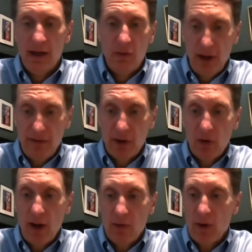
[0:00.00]
We have a
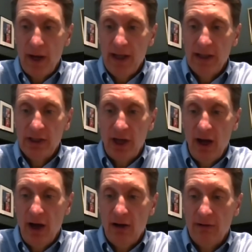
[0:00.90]
great range
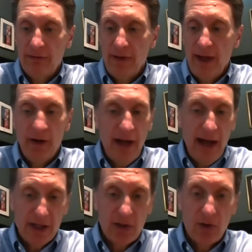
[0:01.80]
of
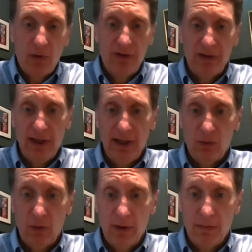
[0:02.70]
international
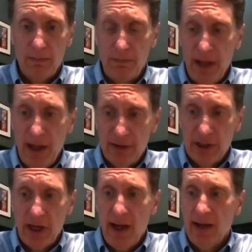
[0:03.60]
cuisines with P.F.
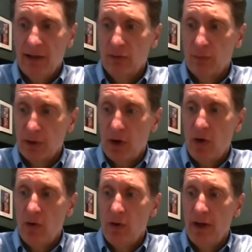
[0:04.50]
Chang's,
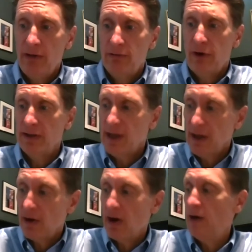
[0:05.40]
Bertolli,
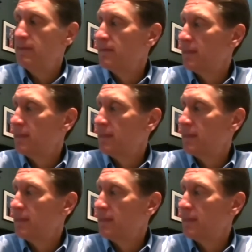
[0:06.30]
Frontera.